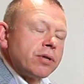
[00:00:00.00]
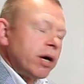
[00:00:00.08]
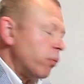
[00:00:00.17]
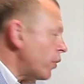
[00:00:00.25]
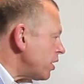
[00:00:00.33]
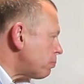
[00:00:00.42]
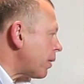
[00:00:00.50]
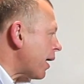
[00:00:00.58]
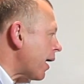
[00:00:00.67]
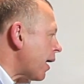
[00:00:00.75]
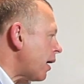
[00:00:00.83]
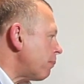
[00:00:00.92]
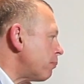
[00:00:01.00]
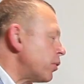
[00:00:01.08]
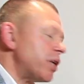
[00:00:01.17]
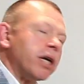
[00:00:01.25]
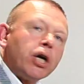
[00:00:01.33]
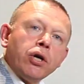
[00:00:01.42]
wind player
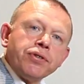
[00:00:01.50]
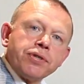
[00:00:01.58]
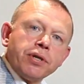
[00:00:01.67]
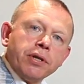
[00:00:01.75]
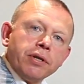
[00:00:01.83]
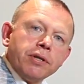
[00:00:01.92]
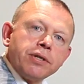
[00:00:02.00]
putting a consonant.